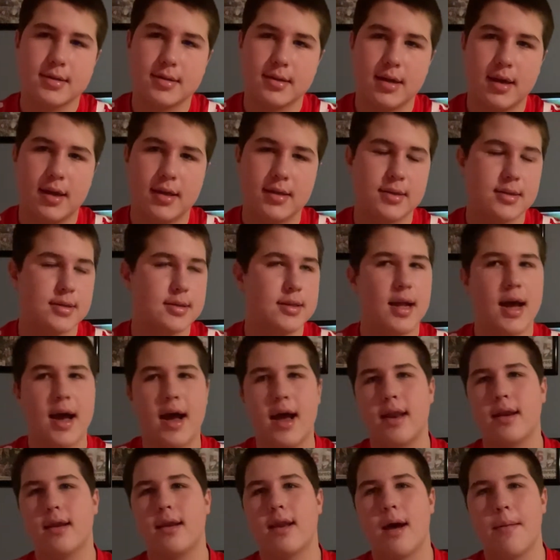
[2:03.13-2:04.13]
it's
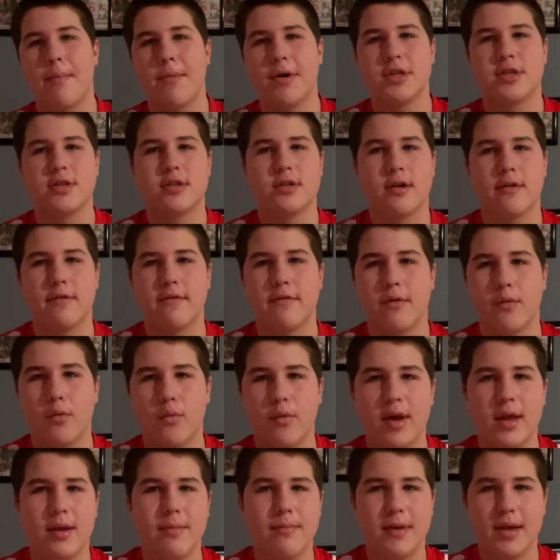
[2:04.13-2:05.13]
not that much of a
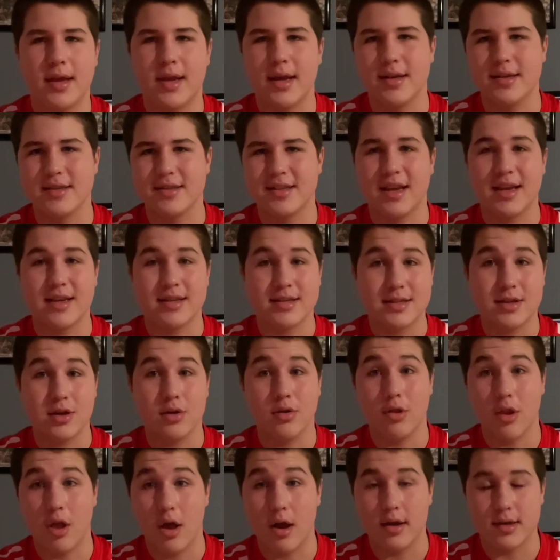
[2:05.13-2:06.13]
win because they still
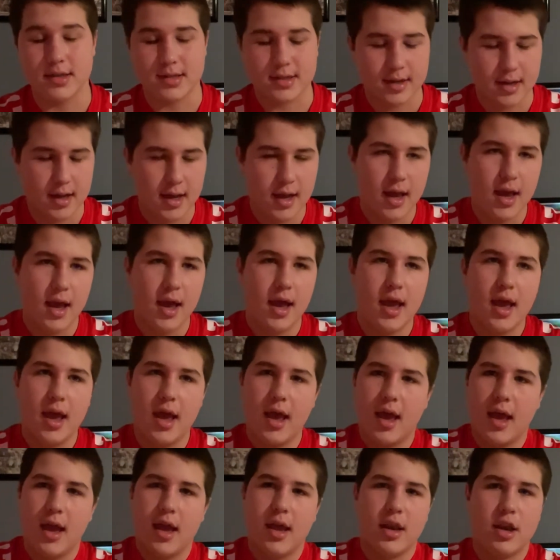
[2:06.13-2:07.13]
lost.
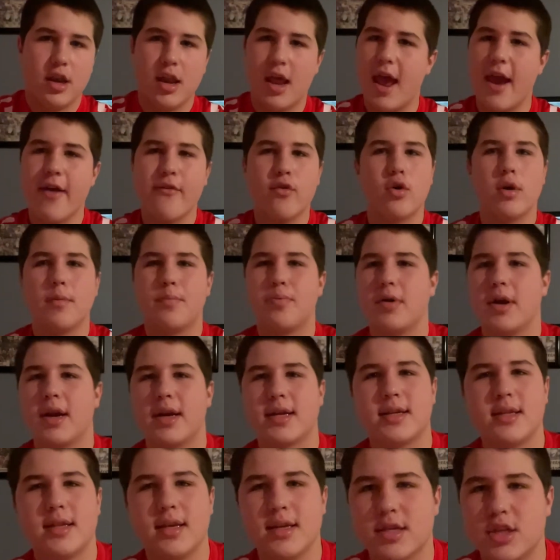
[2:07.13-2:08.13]
Everyone
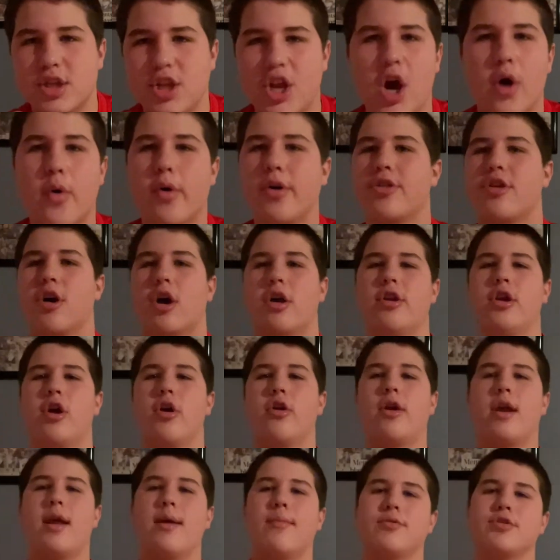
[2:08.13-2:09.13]
predicted this. No one thought
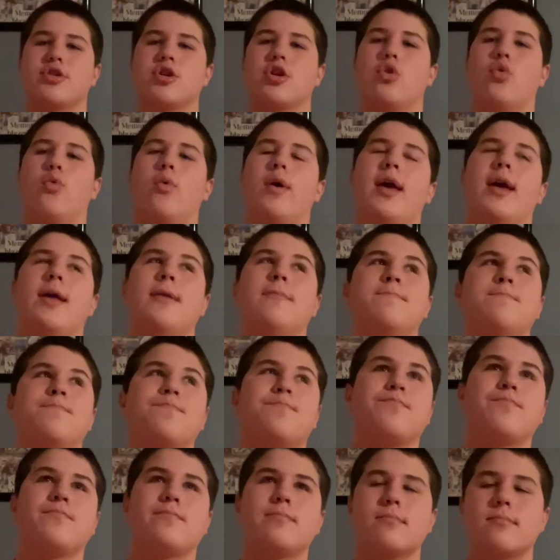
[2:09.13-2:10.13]
Notre Dame was going to win.
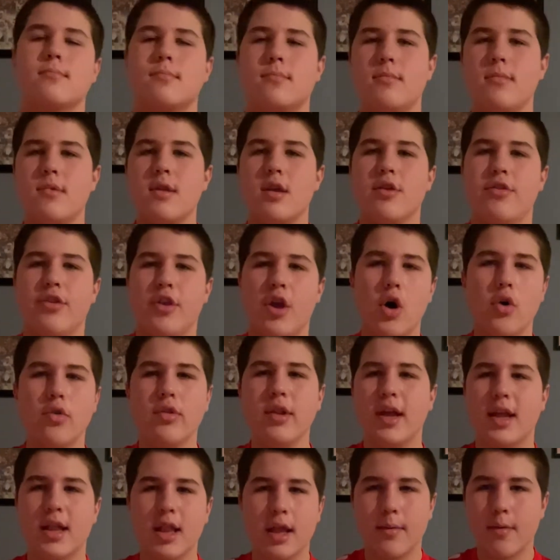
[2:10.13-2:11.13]
The
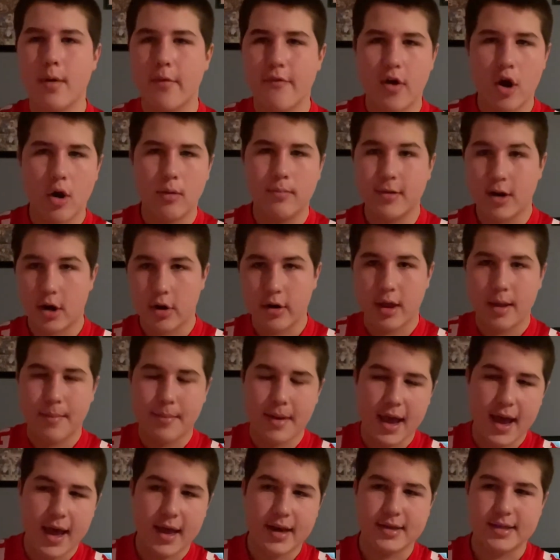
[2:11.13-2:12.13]
only glimmer of hope Notre Dame
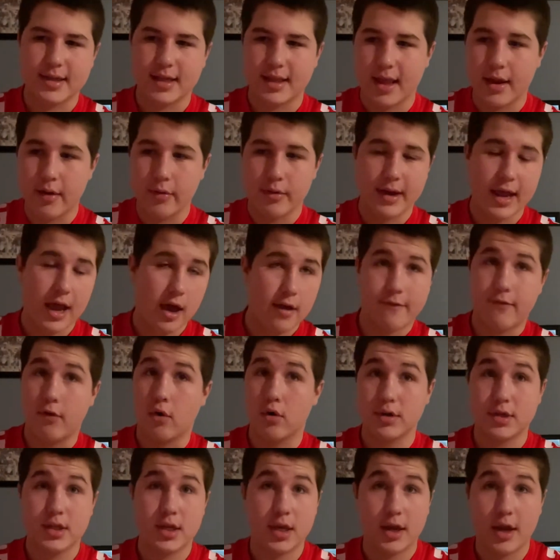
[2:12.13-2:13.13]
had is that they were down
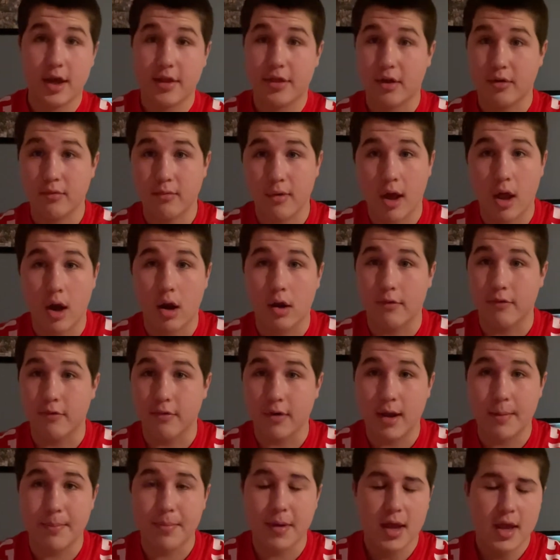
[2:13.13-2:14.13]
14-0 right off
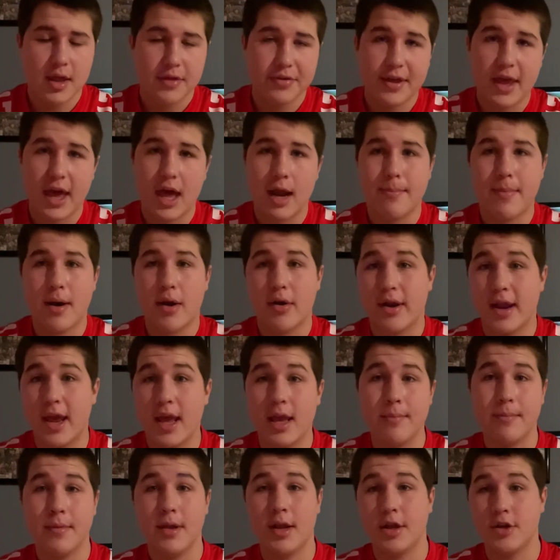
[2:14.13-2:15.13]
rip. They had about an
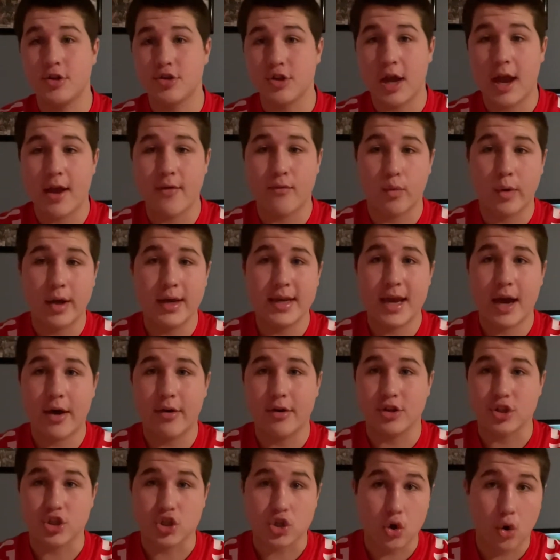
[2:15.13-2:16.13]
8-minute drive, went down
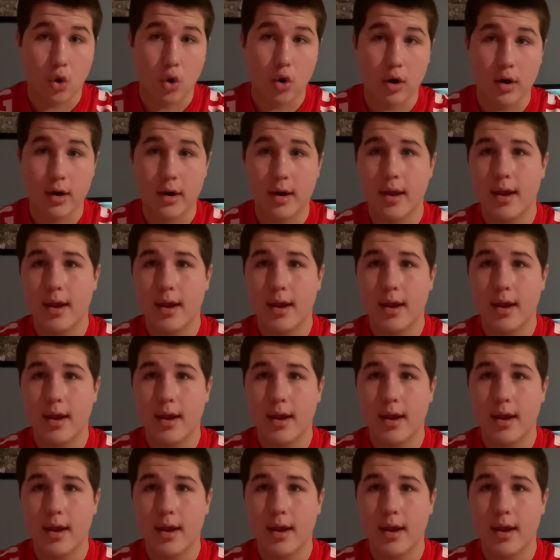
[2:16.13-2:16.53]
and scored,